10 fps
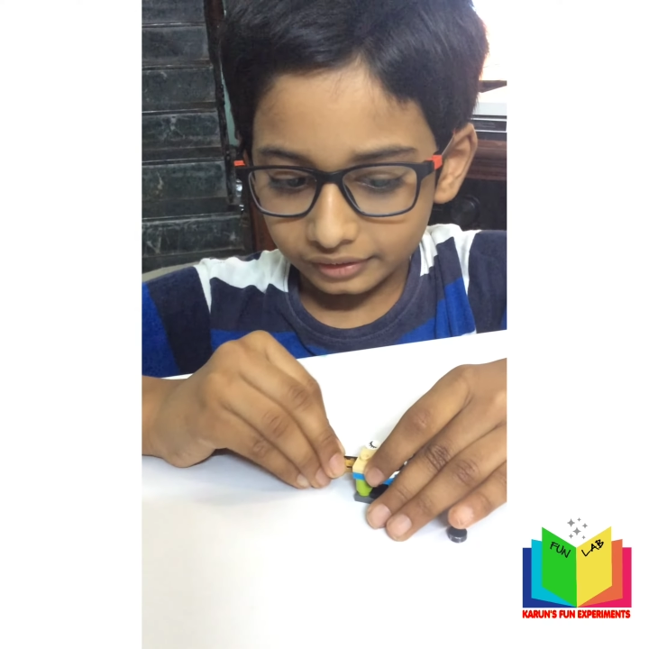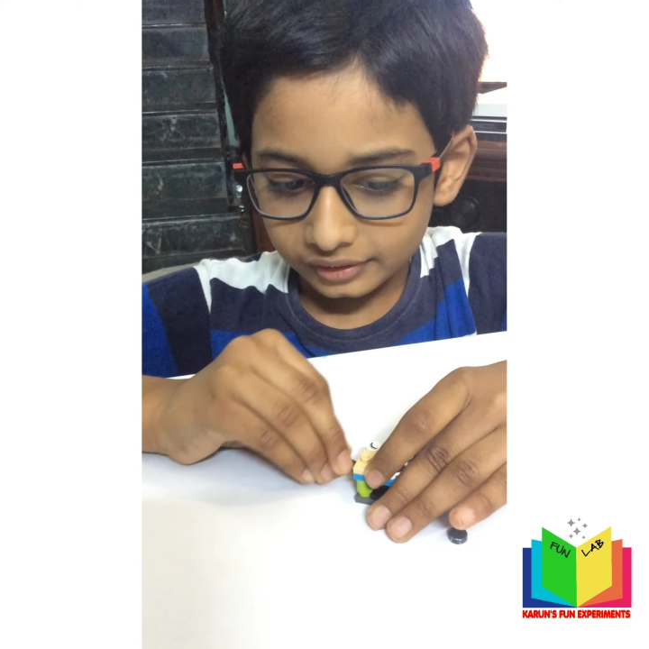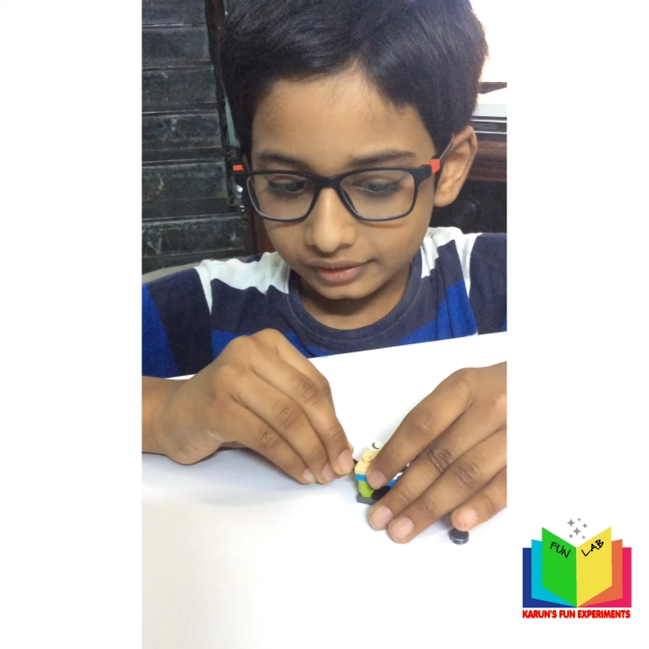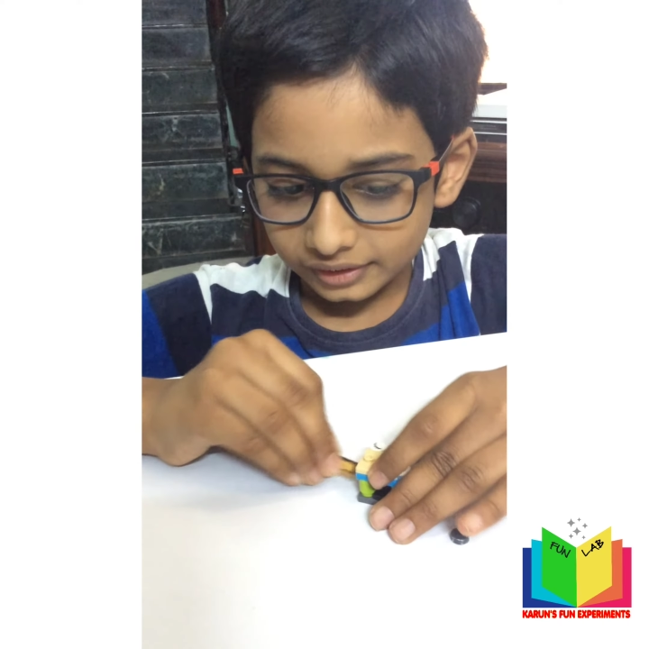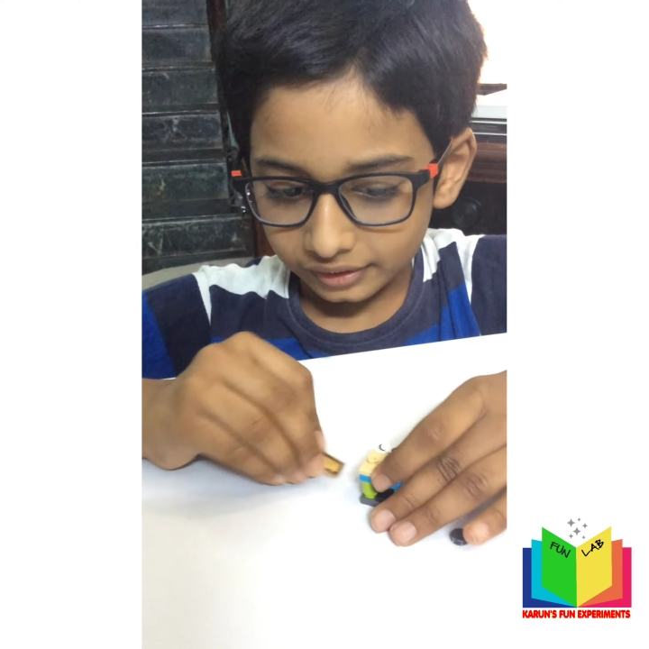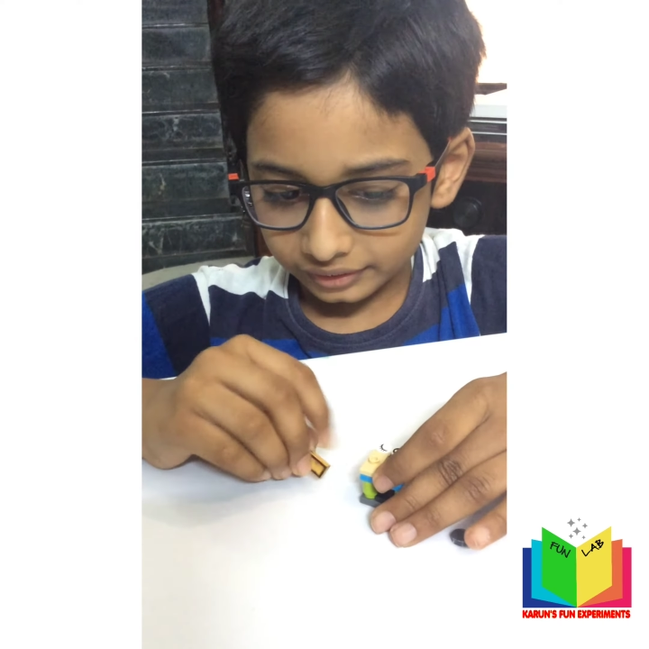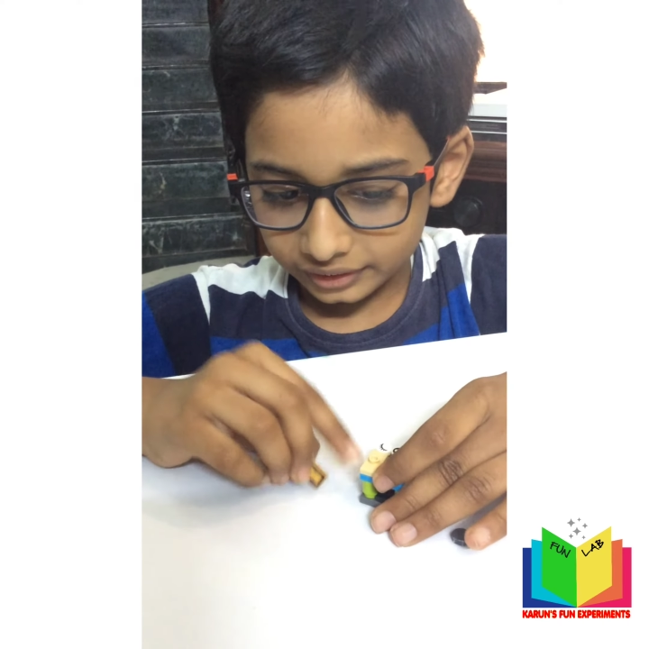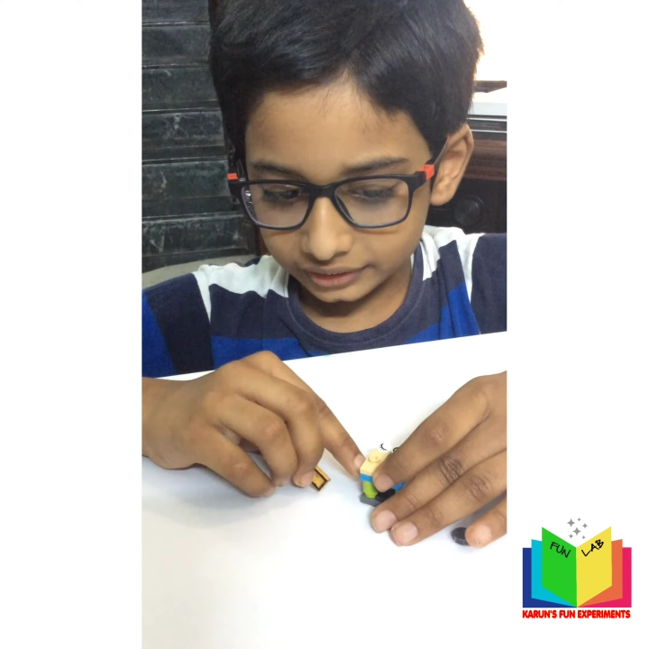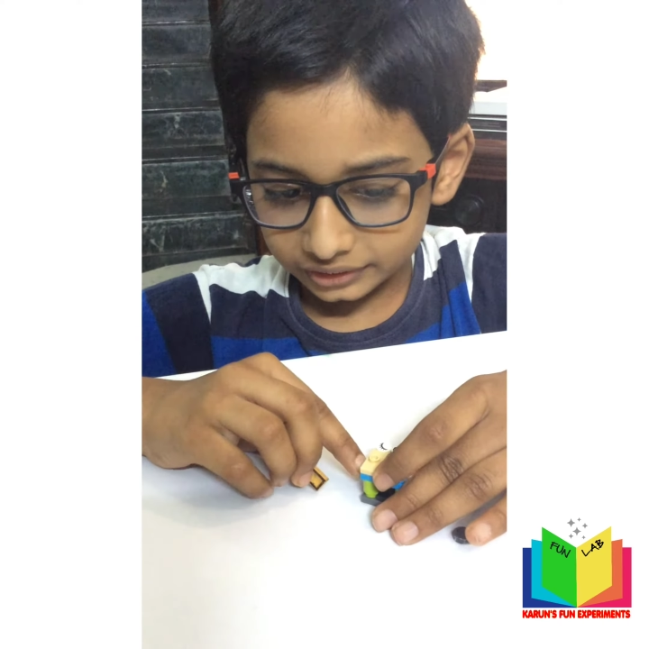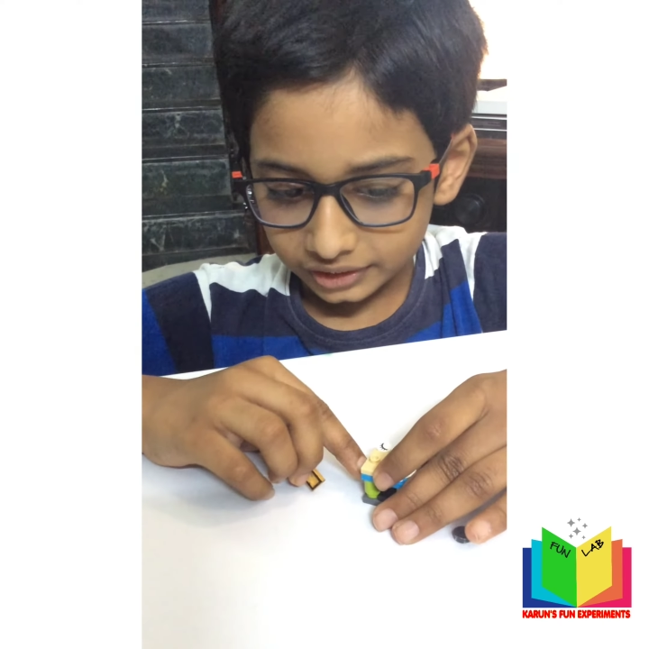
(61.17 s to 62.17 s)
you have to
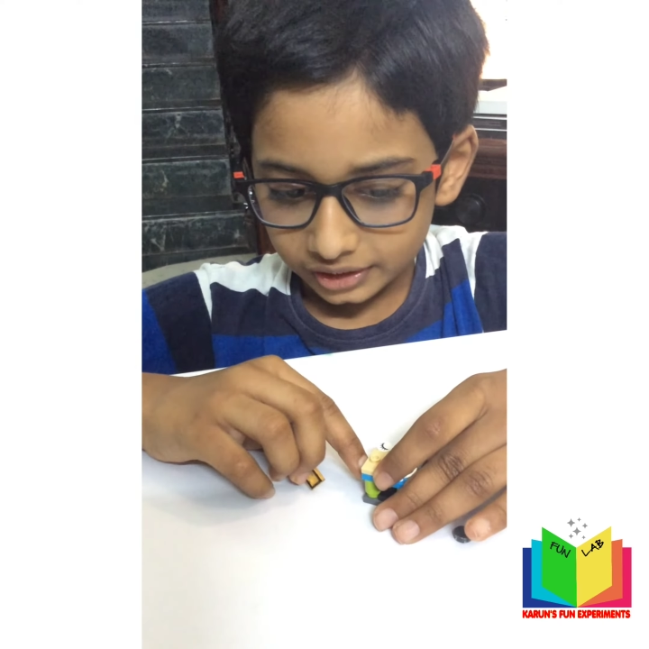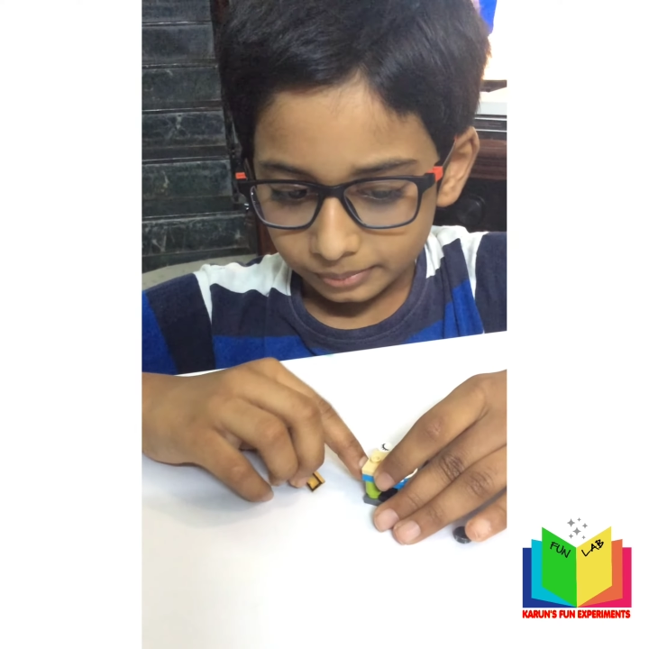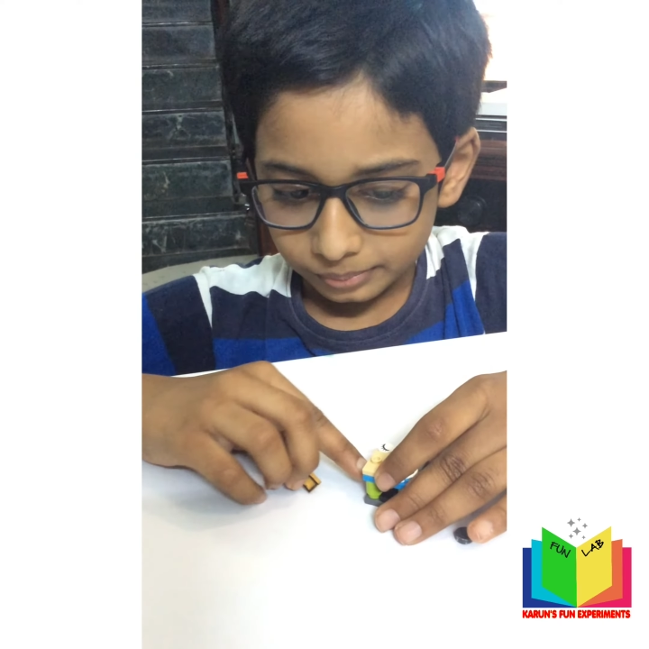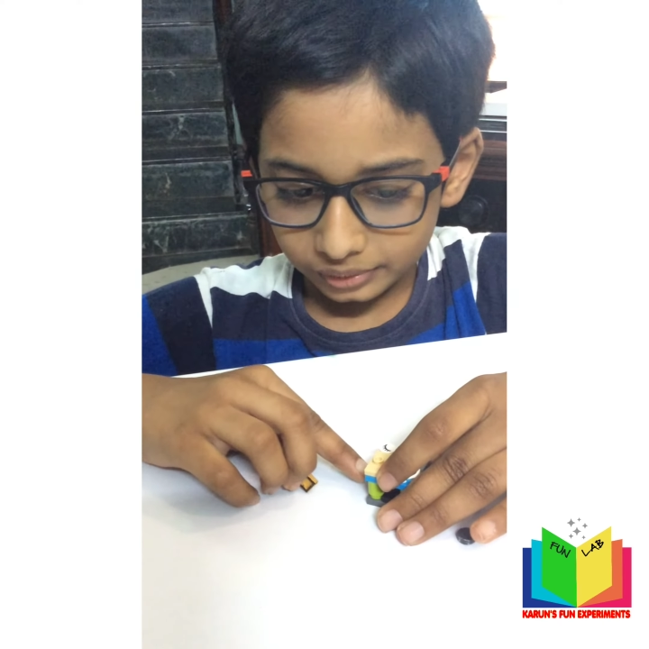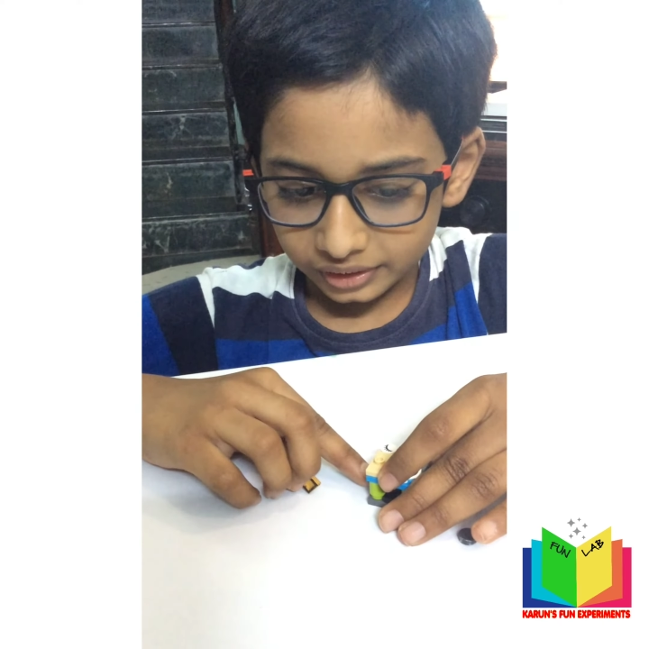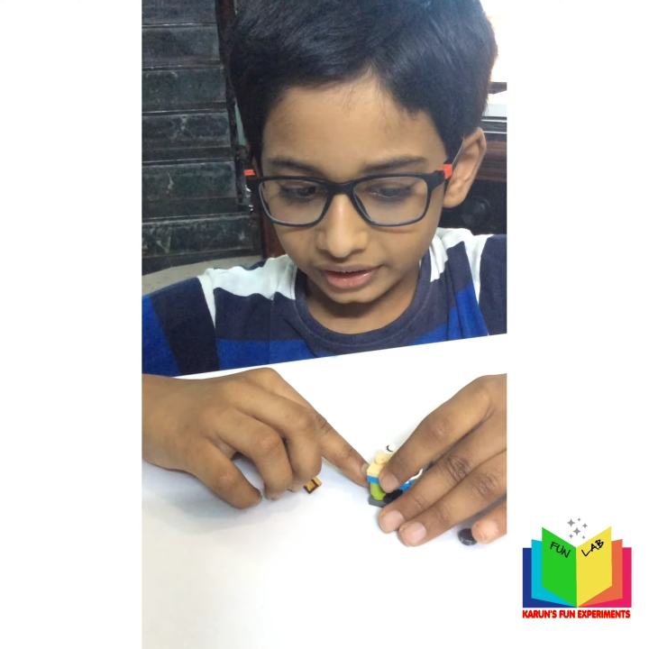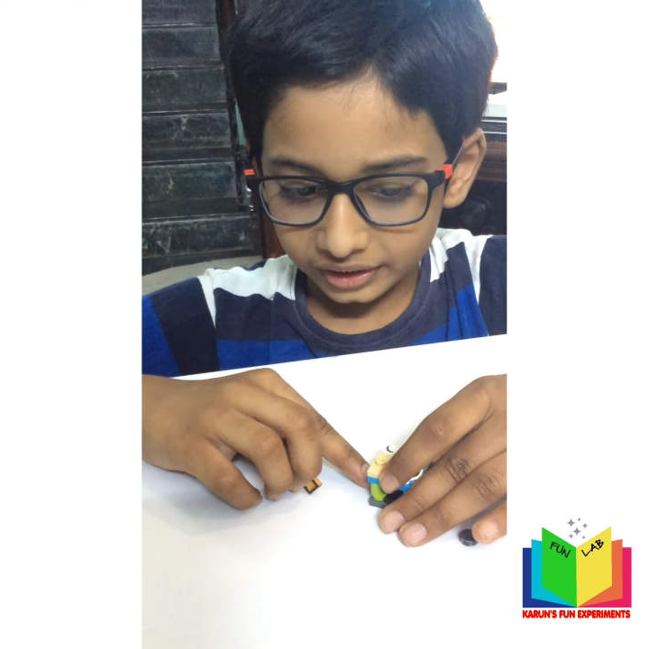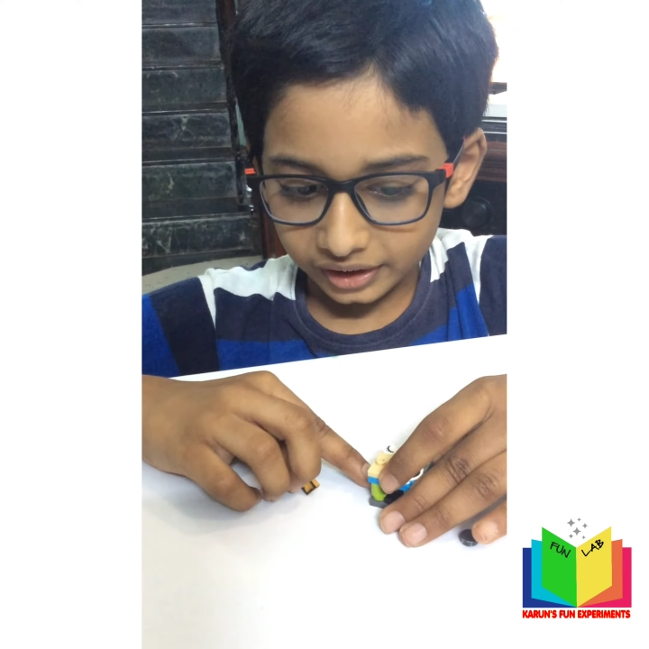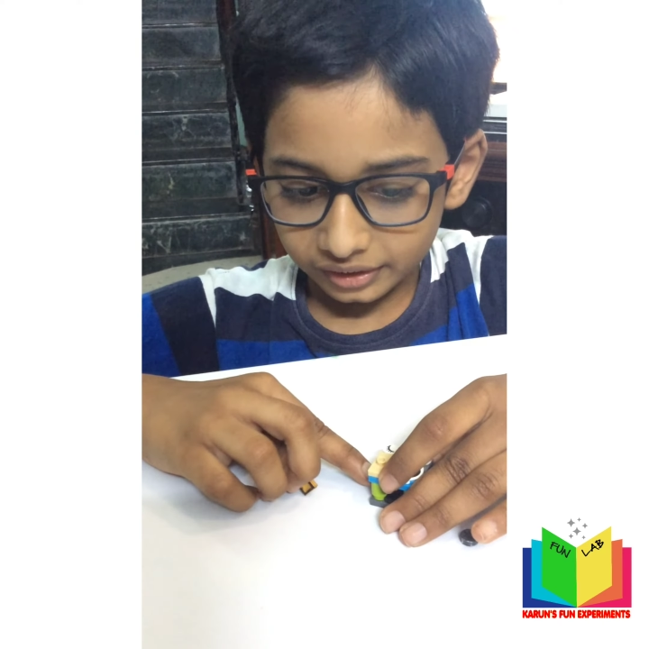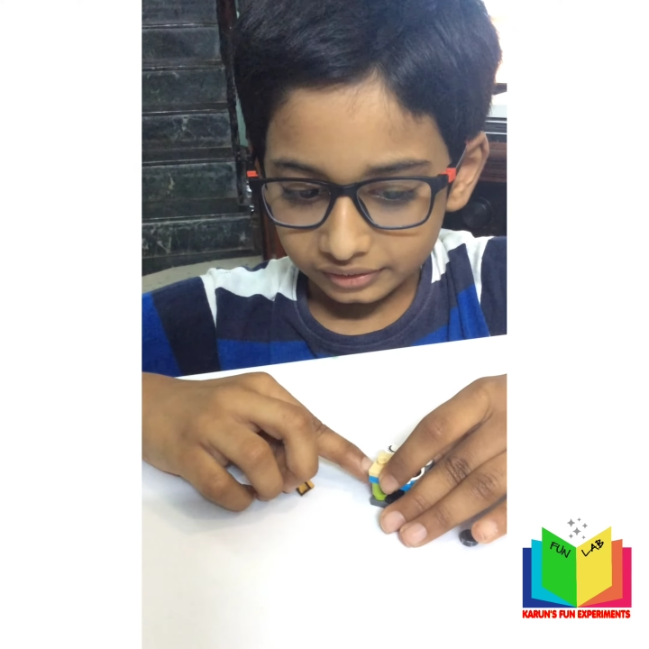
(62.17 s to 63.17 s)
just put that
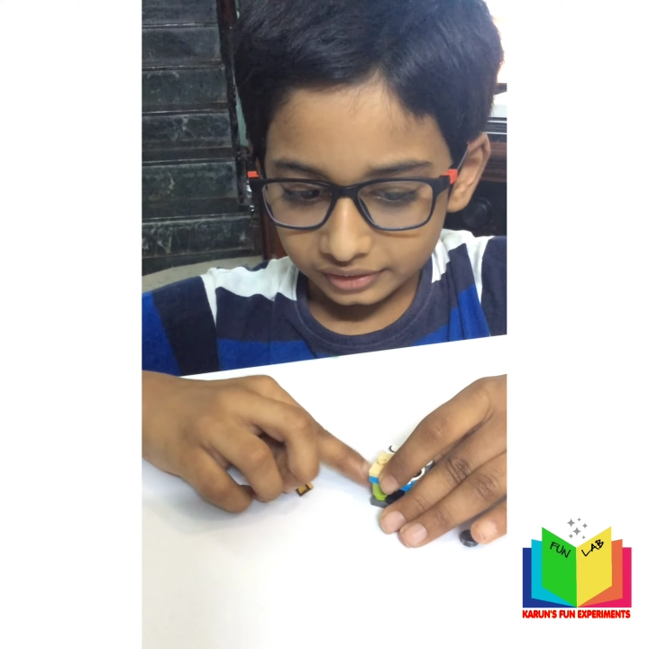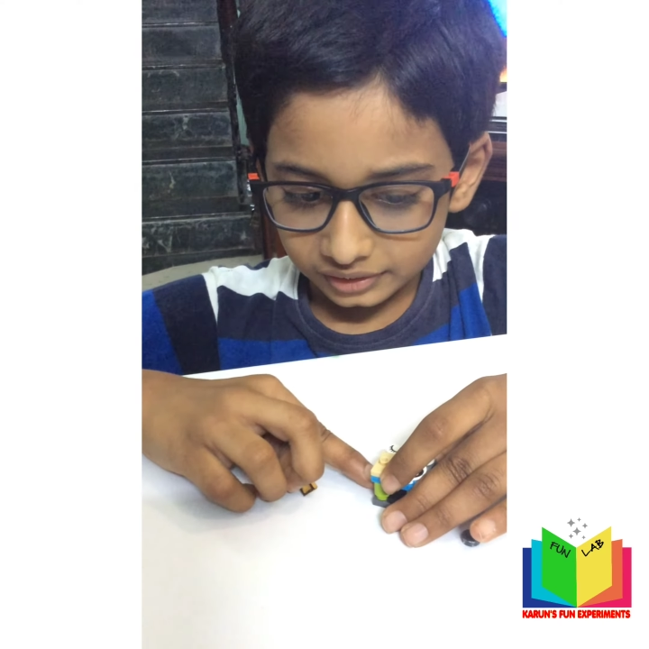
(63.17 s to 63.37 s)
down.